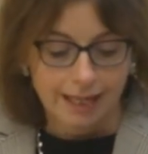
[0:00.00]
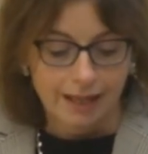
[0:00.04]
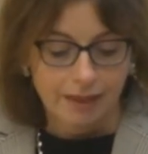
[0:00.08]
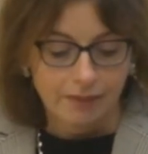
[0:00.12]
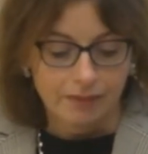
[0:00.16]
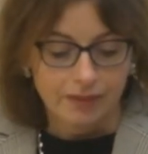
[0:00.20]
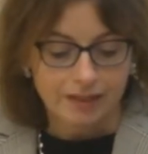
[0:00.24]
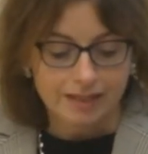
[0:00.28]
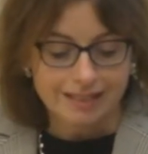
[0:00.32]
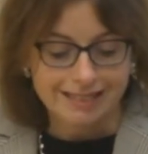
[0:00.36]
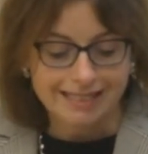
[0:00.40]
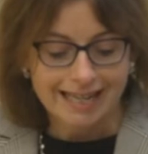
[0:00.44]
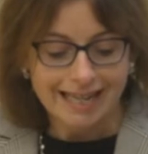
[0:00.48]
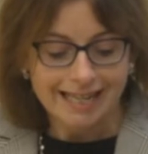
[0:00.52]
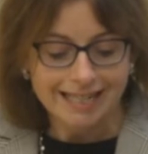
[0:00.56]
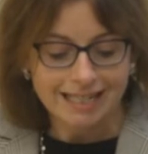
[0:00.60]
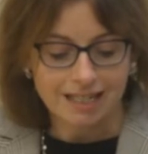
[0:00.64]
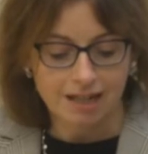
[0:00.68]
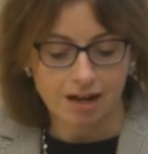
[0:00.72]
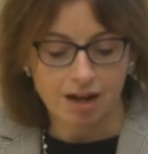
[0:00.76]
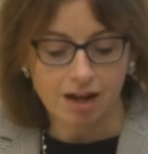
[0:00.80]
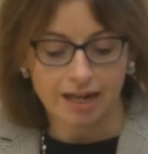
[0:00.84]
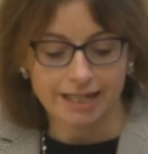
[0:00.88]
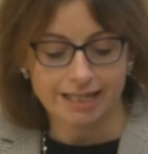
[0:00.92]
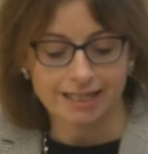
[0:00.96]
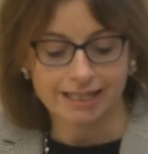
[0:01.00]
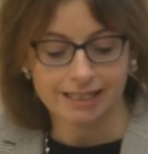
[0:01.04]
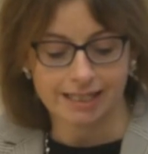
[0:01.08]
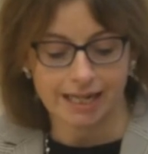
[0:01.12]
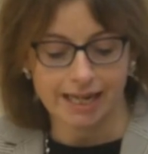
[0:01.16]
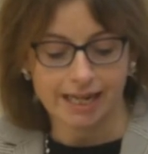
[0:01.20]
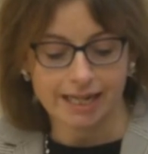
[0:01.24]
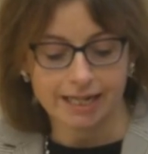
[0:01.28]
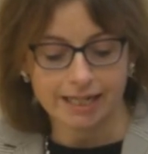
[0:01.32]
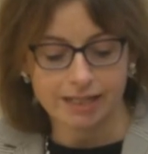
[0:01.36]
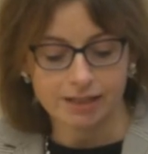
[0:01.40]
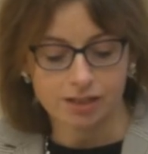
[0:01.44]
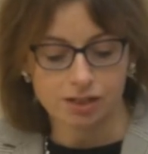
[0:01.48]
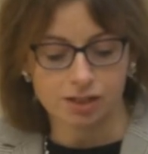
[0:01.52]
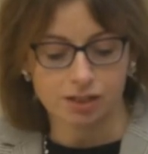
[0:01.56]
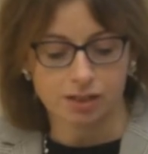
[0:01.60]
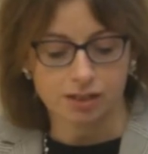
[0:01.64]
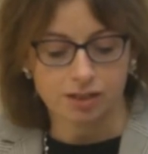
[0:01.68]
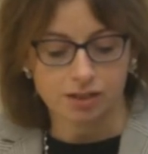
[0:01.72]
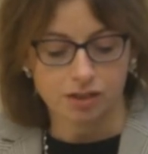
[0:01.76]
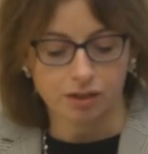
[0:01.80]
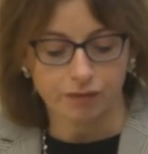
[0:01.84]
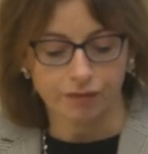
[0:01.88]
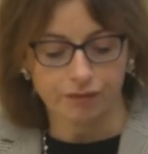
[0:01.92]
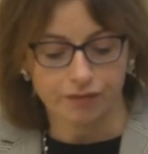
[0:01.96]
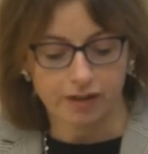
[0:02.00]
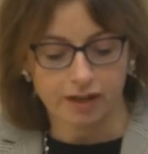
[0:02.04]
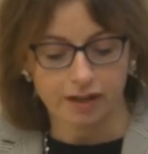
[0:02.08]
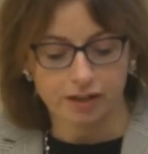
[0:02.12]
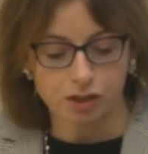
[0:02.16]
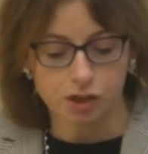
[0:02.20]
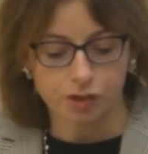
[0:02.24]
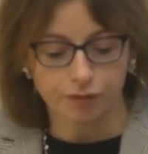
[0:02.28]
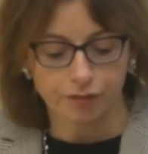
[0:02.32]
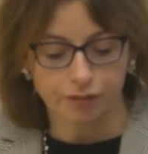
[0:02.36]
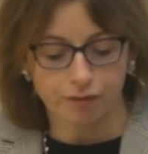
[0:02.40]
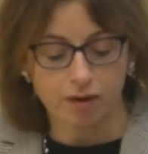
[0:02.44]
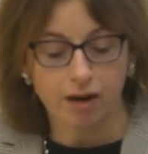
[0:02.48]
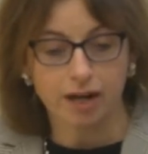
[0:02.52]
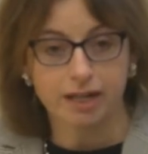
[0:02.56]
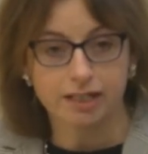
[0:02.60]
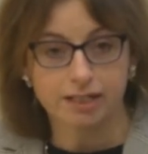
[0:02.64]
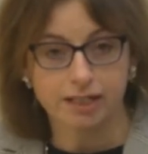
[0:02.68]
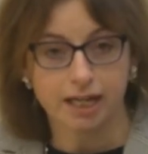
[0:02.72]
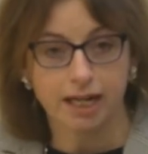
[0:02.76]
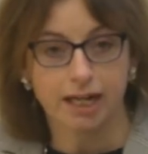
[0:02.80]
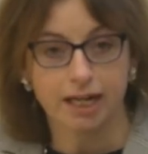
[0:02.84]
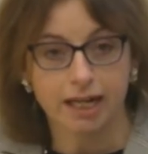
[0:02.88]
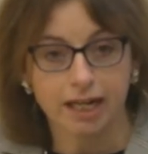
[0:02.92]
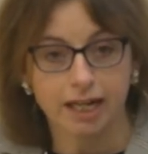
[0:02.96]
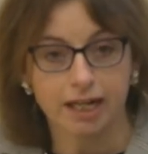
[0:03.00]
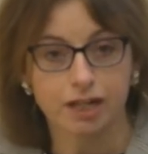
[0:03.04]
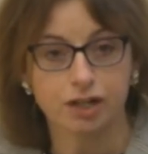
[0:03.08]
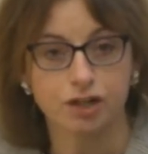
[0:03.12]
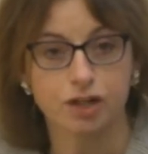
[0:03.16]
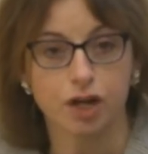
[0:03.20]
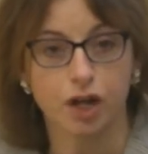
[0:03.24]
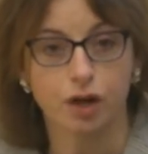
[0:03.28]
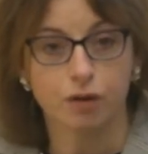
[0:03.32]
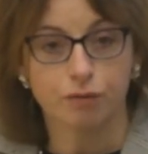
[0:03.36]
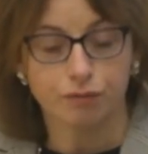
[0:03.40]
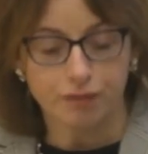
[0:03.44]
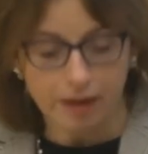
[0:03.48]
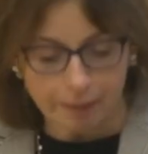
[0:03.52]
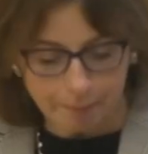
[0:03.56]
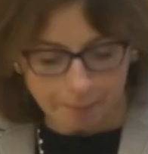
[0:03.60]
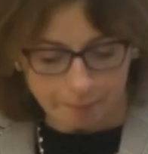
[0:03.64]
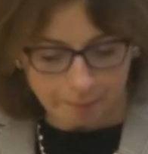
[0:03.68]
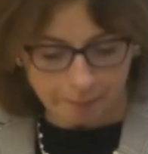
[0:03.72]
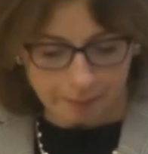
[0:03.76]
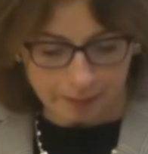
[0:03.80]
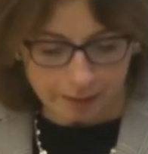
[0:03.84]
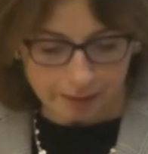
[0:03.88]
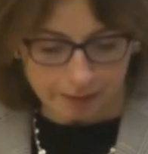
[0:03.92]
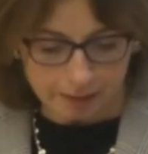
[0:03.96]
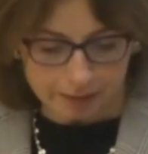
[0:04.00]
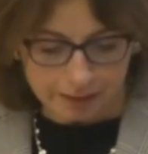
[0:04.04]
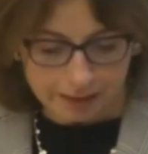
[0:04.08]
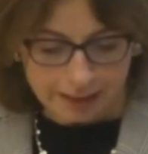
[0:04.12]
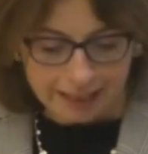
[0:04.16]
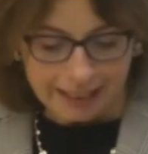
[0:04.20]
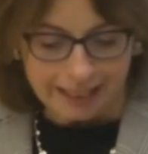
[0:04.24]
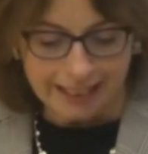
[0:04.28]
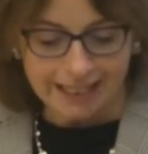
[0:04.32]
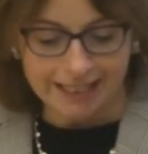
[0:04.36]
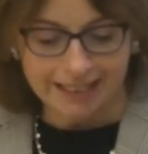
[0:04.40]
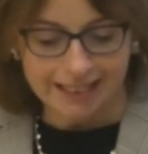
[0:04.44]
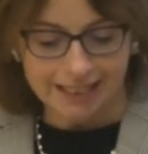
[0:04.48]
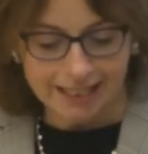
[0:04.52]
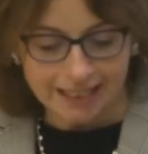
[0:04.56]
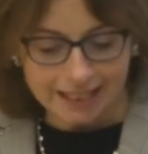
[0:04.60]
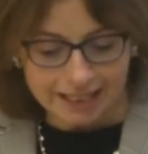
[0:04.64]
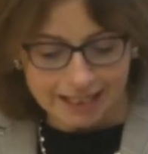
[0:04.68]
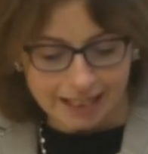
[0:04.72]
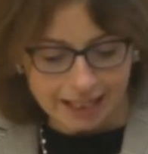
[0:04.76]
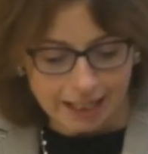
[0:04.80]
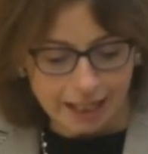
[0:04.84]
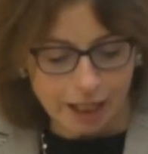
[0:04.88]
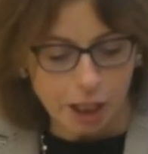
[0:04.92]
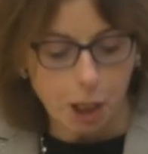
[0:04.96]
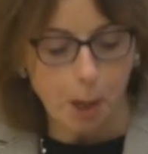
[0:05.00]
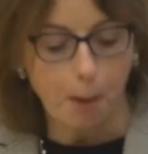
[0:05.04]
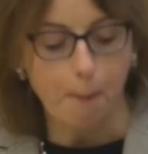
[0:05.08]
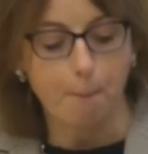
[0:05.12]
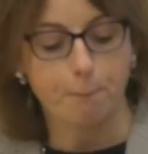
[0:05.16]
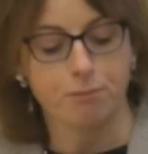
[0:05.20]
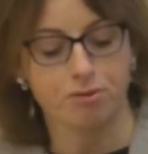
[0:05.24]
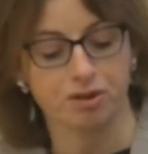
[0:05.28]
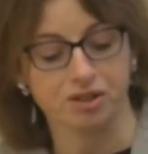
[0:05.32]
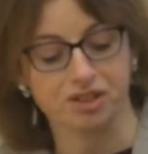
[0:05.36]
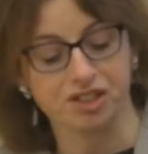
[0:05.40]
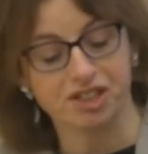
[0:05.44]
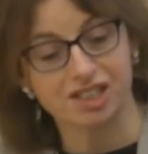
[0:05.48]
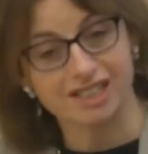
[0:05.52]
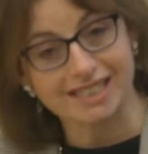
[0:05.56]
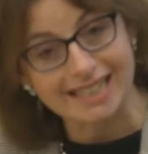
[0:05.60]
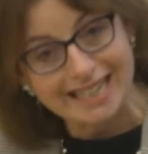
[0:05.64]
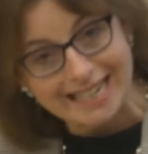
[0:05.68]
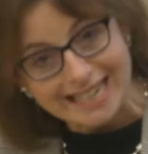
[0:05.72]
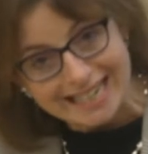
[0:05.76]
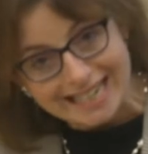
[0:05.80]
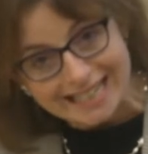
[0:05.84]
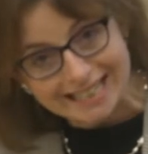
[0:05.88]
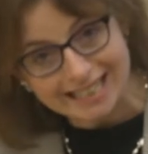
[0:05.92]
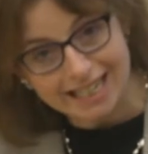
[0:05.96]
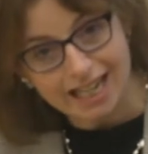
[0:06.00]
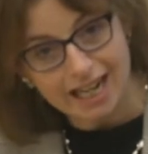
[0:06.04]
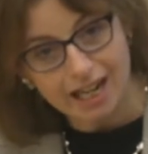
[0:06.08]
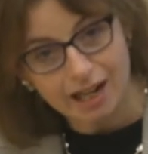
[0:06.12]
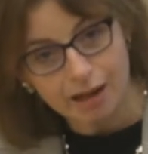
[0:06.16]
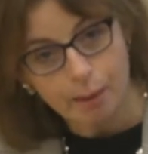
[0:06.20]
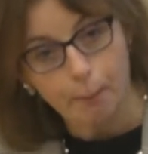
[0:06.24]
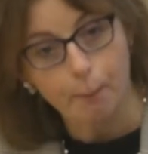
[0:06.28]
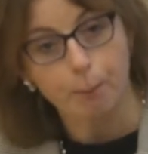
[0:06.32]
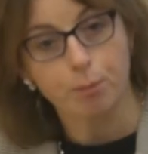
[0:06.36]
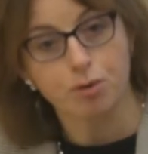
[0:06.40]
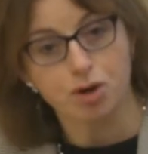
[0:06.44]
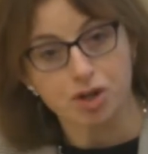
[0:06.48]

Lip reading: The deadline date is the first Friday in November in the year preceding,